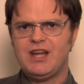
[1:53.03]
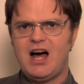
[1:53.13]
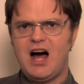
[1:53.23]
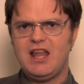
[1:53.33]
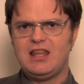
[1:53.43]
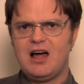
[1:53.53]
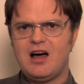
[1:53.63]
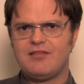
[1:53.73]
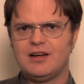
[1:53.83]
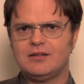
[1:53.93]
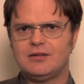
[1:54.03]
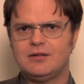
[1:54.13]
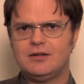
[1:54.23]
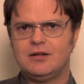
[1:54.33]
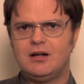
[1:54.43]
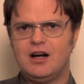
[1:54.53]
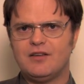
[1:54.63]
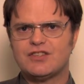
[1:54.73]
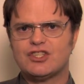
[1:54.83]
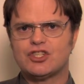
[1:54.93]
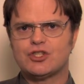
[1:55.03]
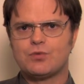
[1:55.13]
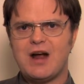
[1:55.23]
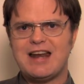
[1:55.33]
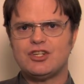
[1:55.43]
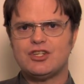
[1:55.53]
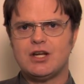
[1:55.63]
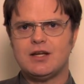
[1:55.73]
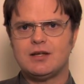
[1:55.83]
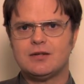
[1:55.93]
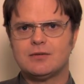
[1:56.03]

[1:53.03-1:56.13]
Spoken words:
hot lava of strategy.